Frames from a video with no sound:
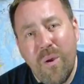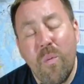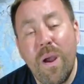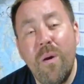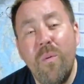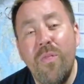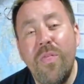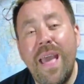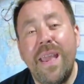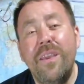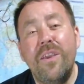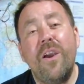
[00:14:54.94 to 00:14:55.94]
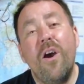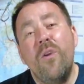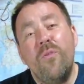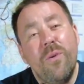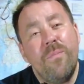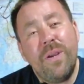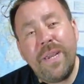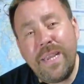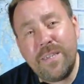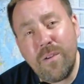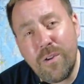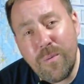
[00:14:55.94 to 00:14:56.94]
Well, there you go. The monkey
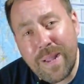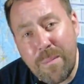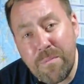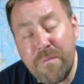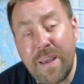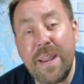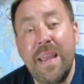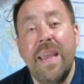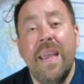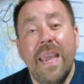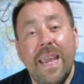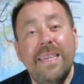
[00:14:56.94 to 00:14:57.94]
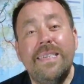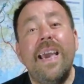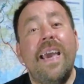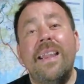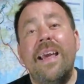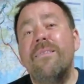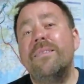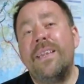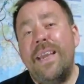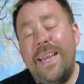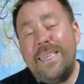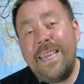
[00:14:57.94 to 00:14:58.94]
cycle camper van is getting there, isn't
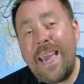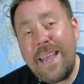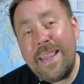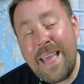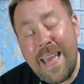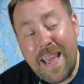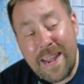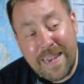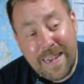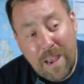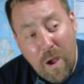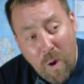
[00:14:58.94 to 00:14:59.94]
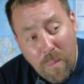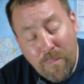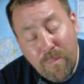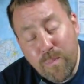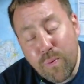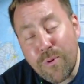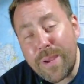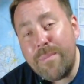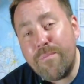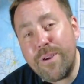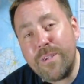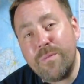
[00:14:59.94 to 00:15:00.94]
it? It's getting there, and I'm pretty
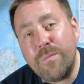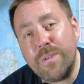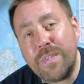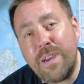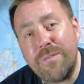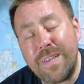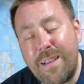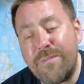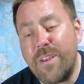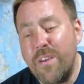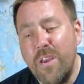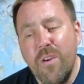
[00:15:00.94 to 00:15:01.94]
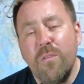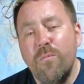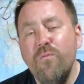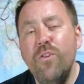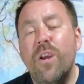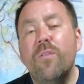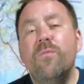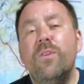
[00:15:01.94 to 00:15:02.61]
impressed with myself. After you know,